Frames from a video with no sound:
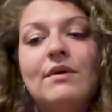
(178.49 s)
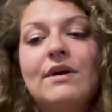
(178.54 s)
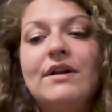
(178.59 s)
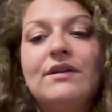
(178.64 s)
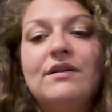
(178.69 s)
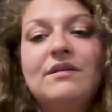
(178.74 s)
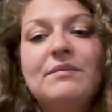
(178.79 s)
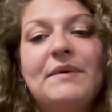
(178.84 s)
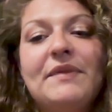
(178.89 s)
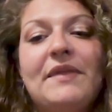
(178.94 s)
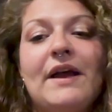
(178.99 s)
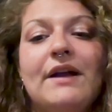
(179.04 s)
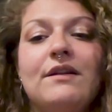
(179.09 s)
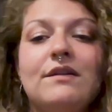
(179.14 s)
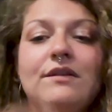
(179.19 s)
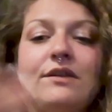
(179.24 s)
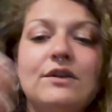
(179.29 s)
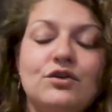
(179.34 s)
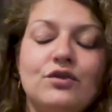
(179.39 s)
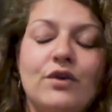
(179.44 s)
ones, but
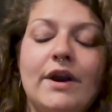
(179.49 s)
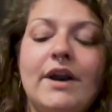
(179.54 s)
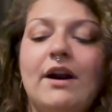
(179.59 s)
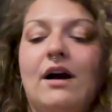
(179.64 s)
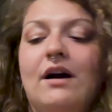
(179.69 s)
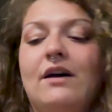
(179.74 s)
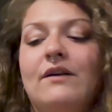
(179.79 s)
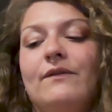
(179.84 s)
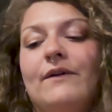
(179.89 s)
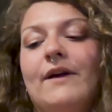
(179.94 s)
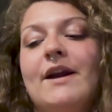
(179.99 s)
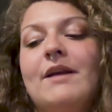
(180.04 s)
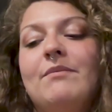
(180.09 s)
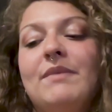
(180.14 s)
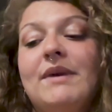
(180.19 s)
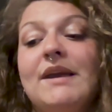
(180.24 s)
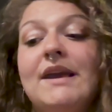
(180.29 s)
that's the trade-off, right?